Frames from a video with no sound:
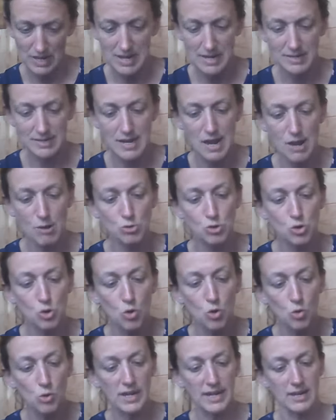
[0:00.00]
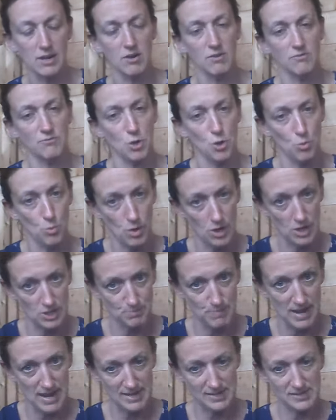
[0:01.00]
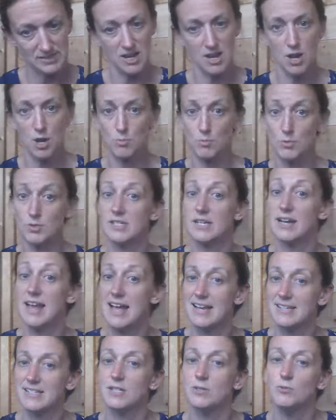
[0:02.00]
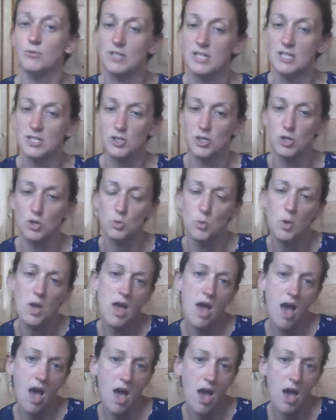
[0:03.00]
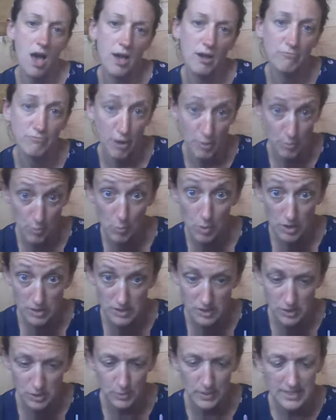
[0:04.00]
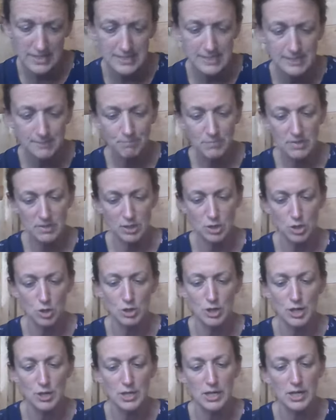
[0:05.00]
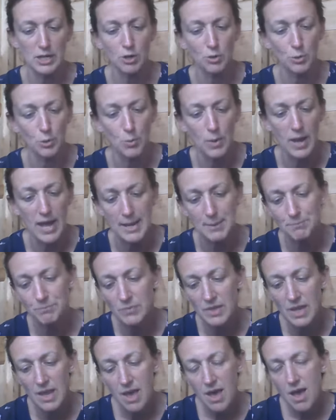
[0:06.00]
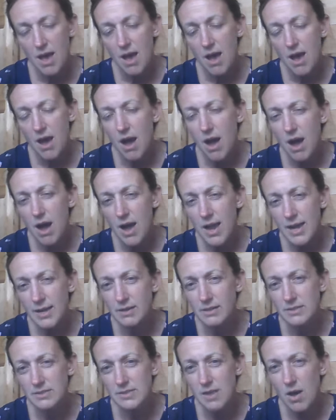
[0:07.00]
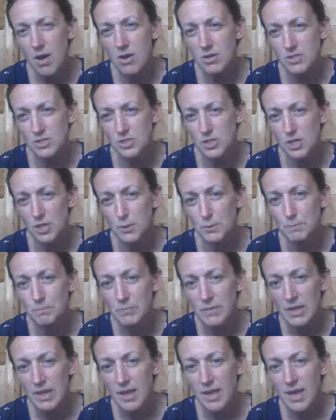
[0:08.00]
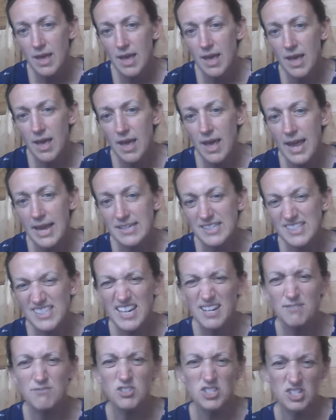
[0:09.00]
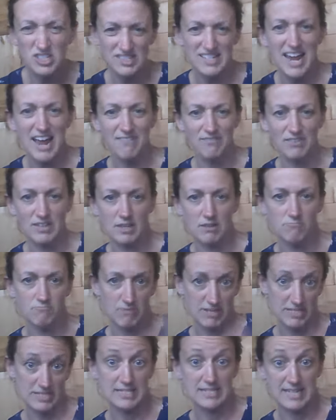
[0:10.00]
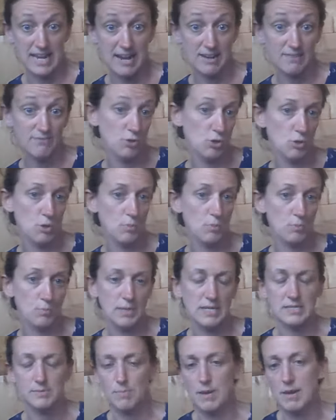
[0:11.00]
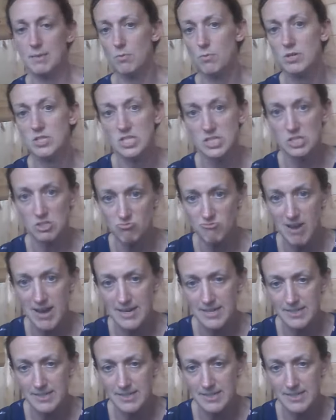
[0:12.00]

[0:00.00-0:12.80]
Now, talking of your word banks, I hope you're still adding all these new Roman words to it that you're learning along the way. I'm going to ask you, instead of just having them written down, if you've got them on a piece of paper, which is great,